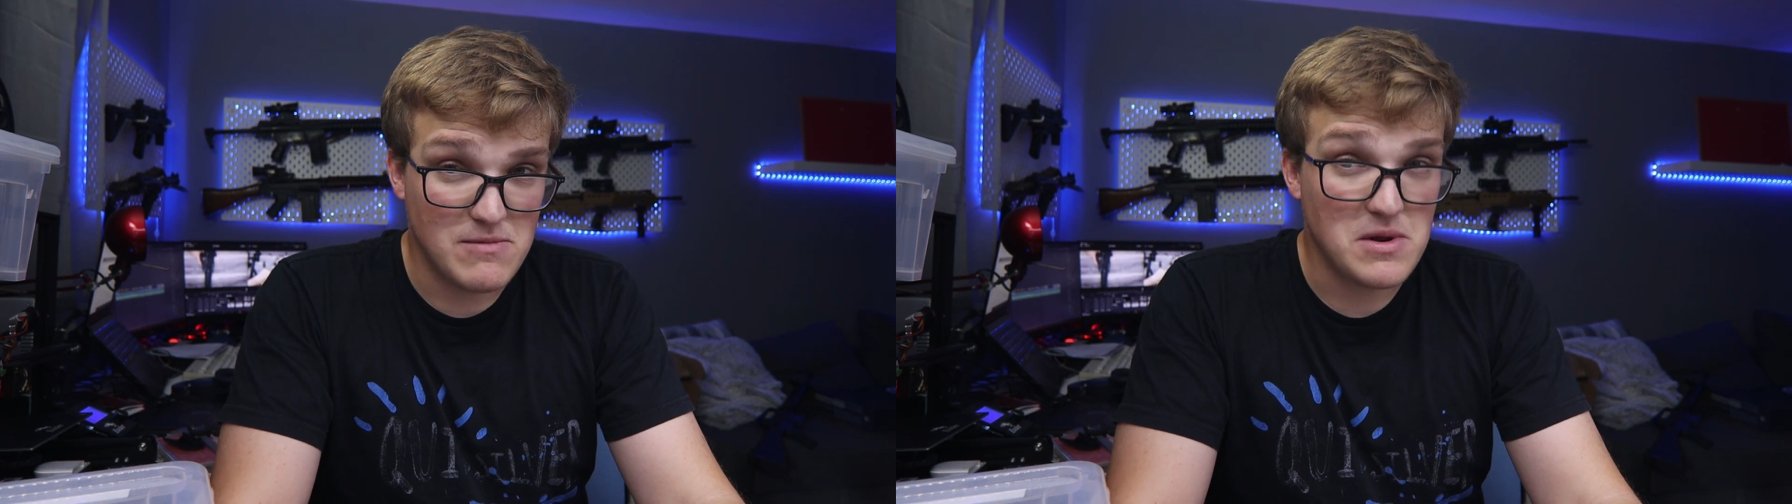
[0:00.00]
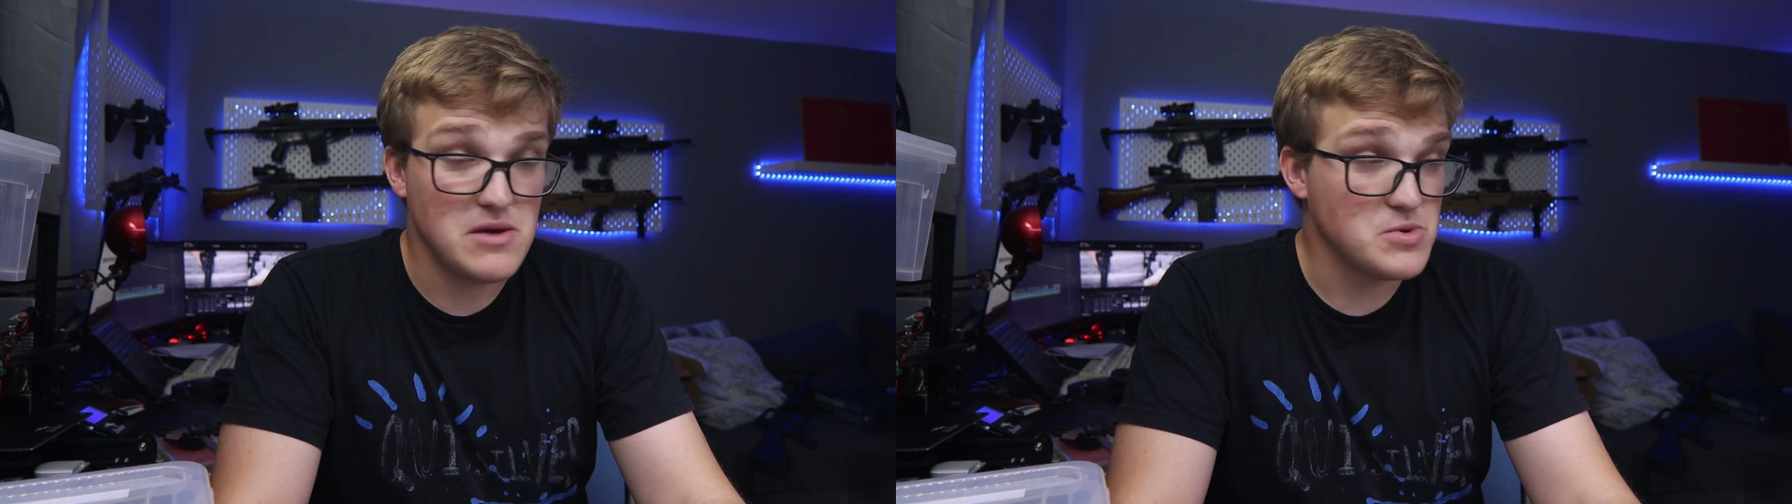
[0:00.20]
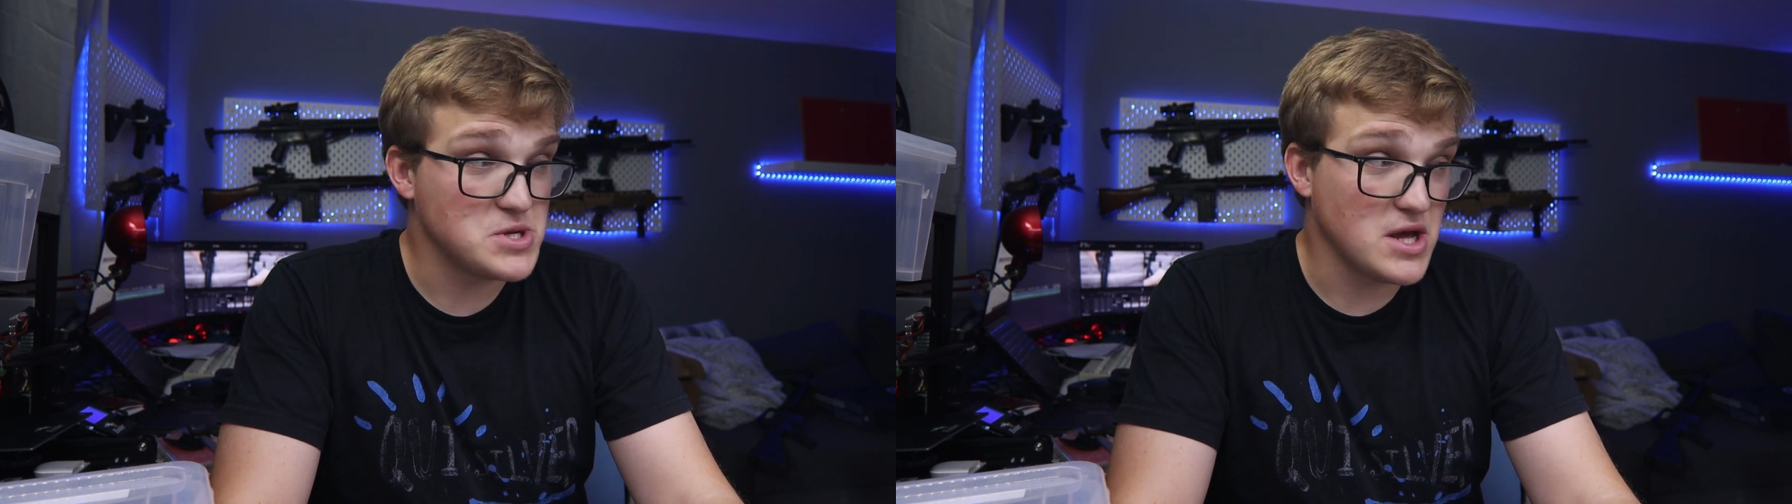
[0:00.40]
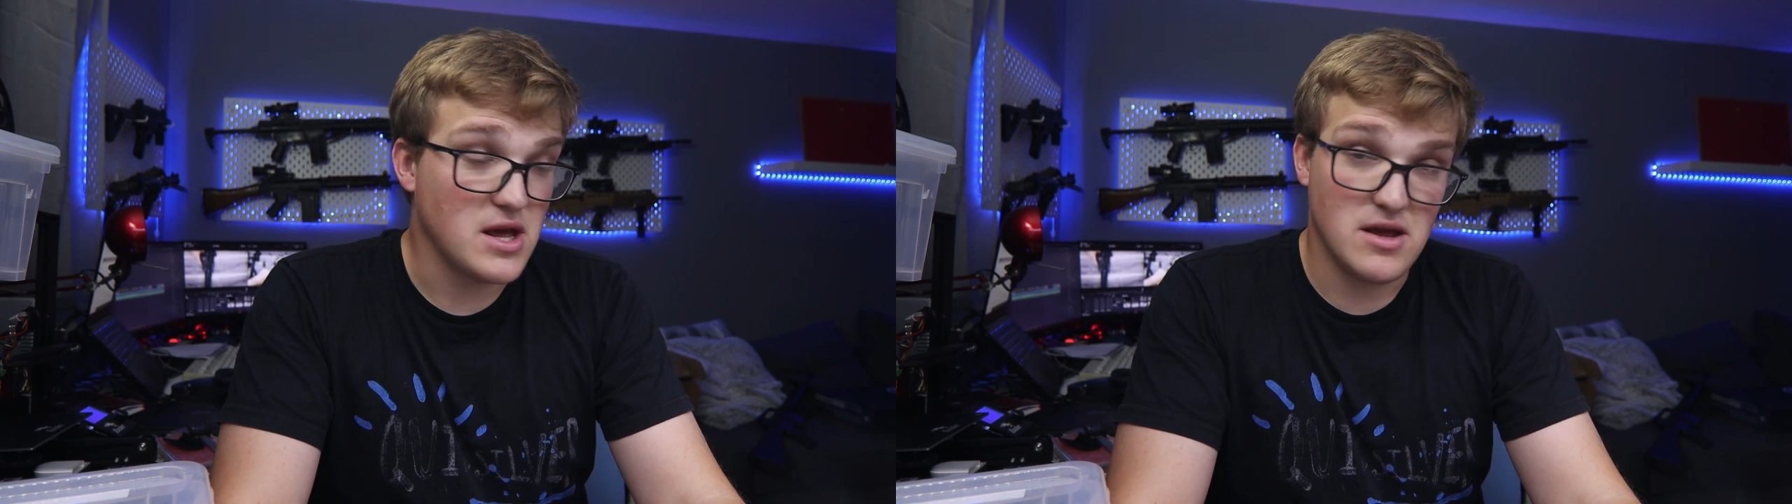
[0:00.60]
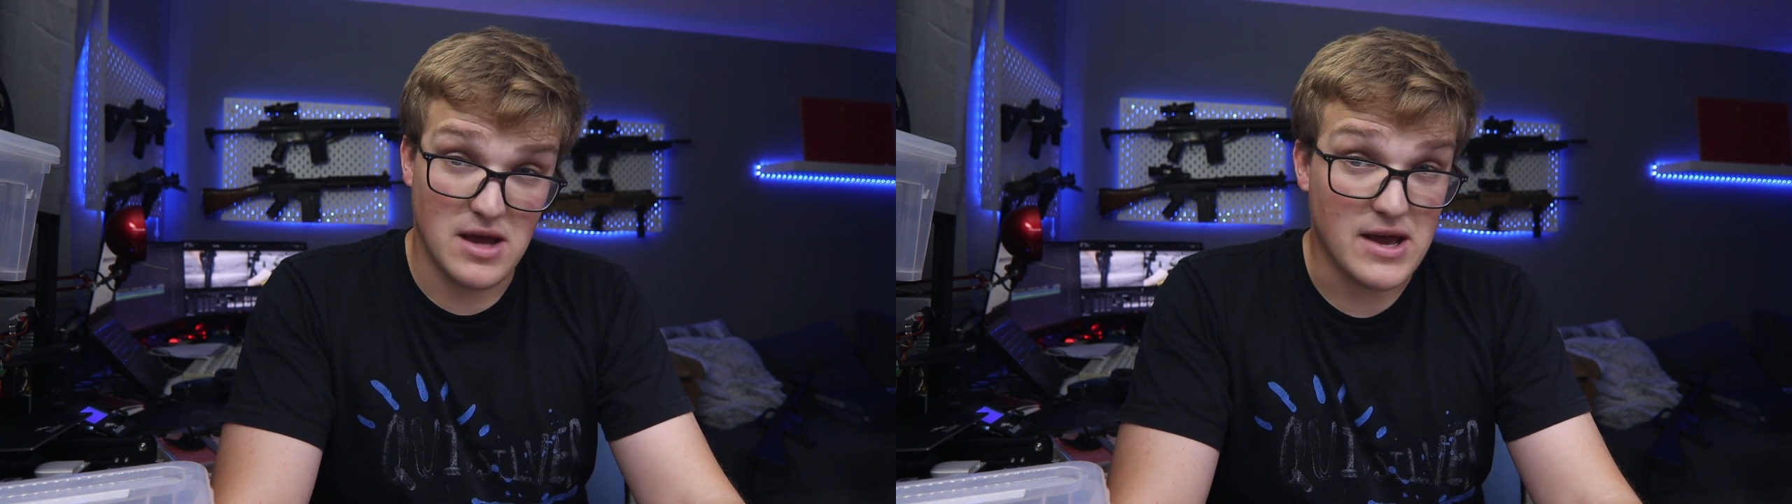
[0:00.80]
me would
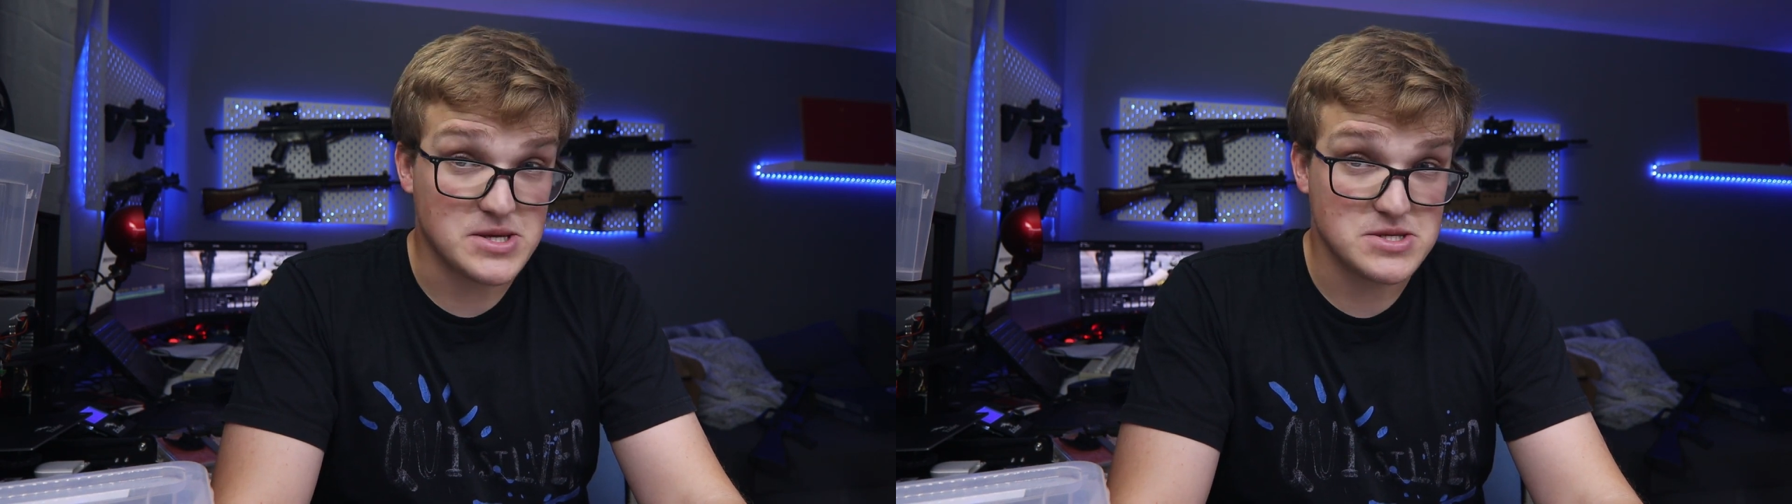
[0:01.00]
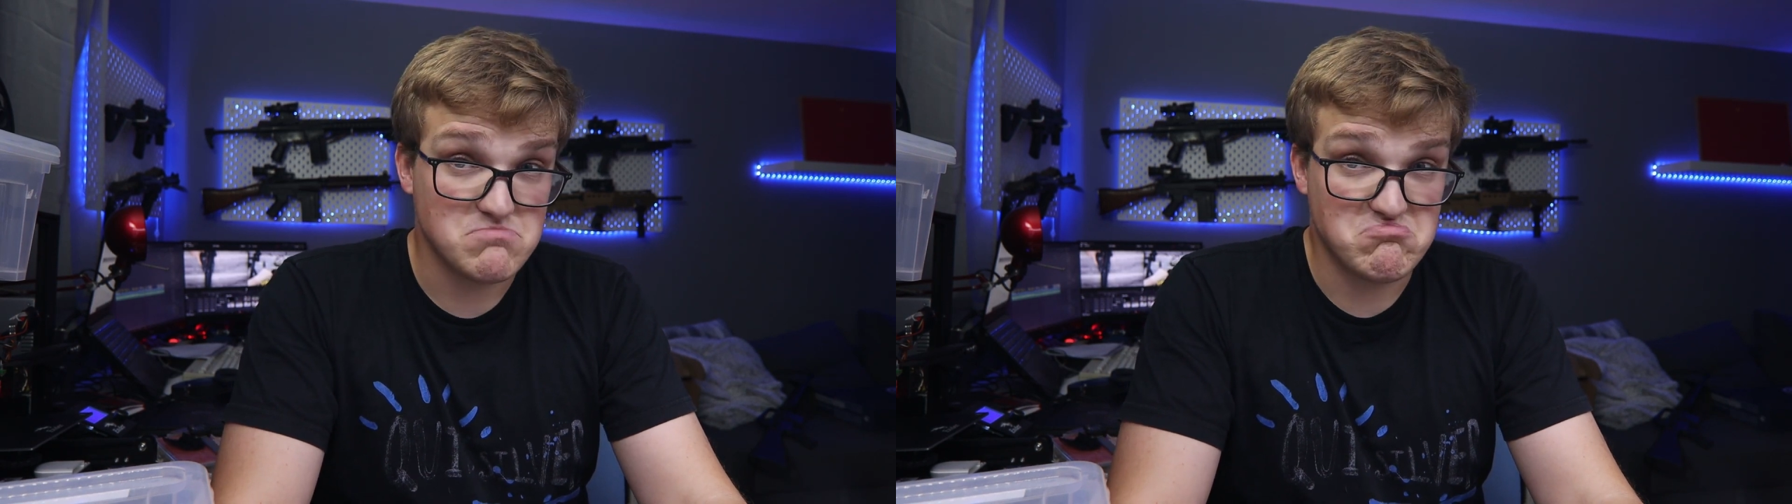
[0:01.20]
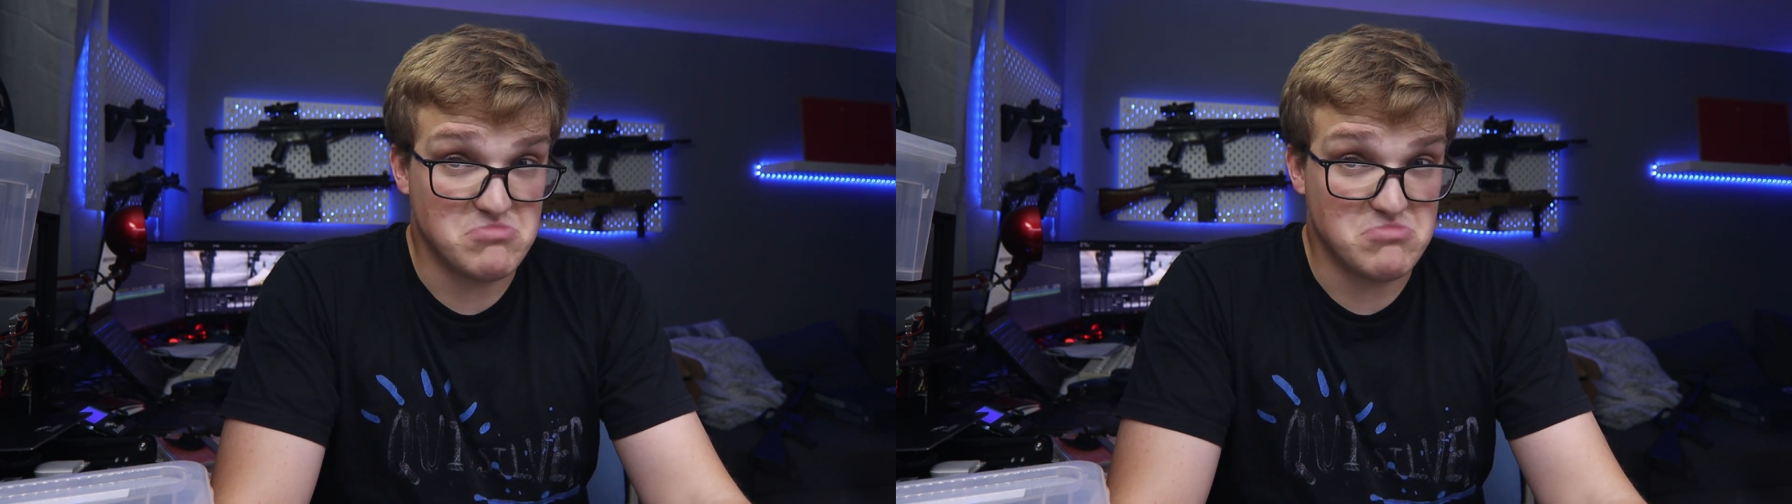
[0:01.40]
say, yes,